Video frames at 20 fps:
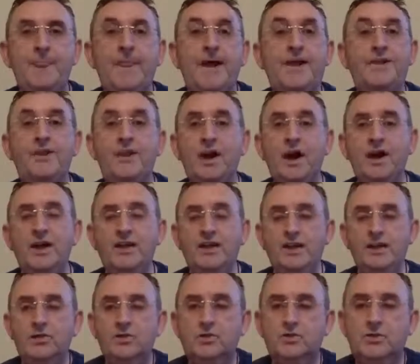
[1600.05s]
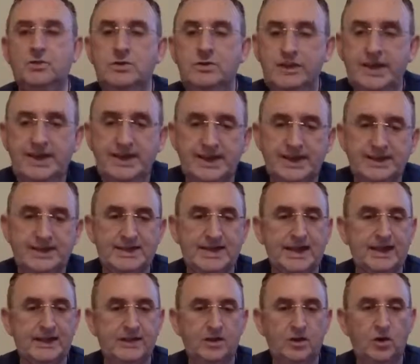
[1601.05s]
And the other, like I
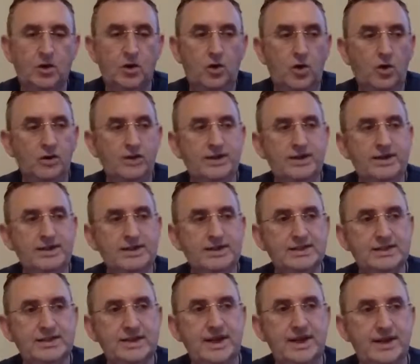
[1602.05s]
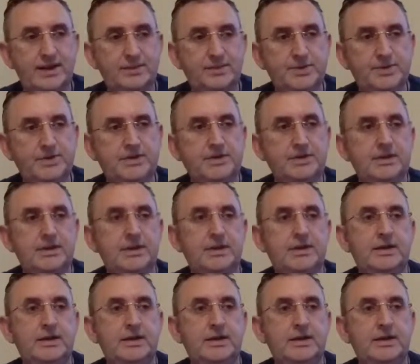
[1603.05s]
said, all of these tips,